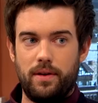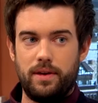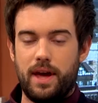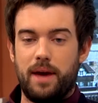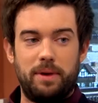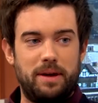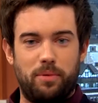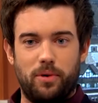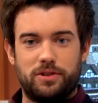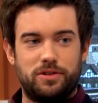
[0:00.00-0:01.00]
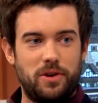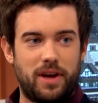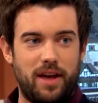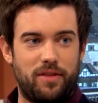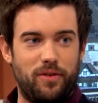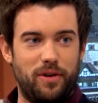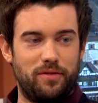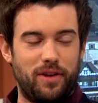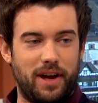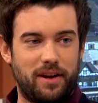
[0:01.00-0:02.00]
Yeah, but he bought a suitcase full
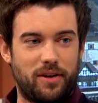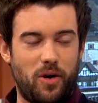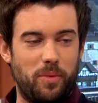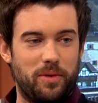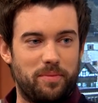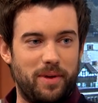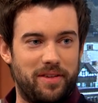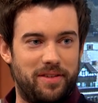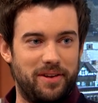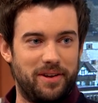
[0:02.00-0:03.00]
of, like, Coleman's Mustard